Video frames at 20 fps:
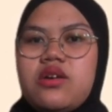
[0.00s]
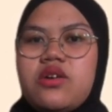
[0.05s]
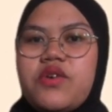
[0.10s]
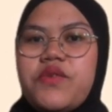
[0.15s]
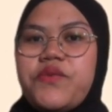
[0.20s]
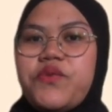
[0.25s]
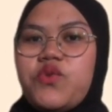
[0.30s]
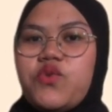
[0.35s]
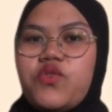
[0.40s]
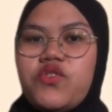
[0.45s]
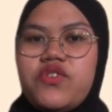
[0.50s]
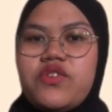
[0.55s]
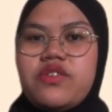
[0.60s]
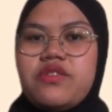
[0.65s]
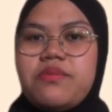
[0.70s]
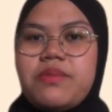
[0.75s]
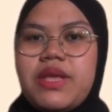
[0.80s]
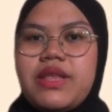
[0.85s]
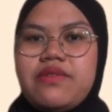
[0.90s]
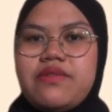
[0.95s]

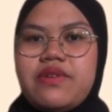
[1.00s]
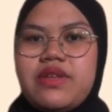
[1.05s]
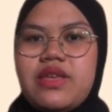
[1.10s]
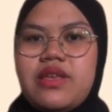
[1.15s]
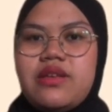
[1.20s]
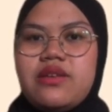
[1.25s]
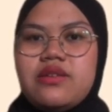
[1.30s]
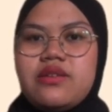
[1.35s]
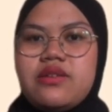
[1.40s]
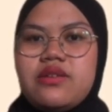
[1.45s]
Confusion metric